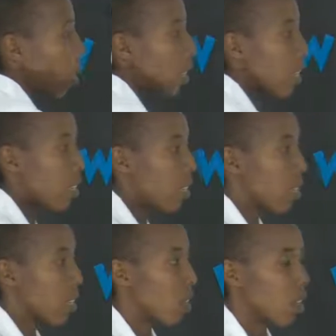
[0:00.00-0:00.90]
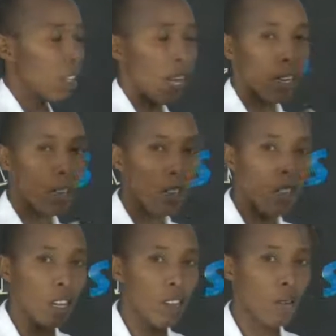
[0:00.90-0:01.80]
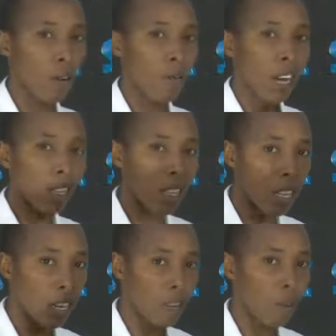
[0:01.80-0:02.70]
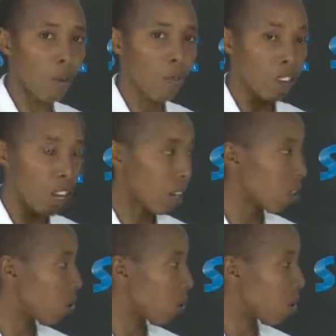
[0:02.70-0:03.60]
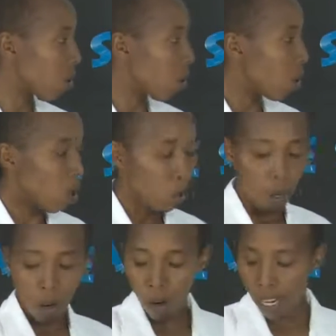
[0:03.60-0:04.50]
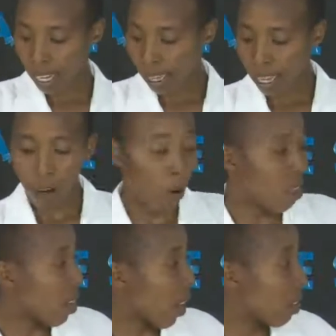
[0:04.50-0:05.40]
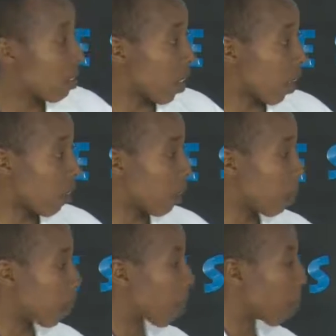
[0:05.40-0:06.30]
that consists of a series of reactions. We call it on-time cycle.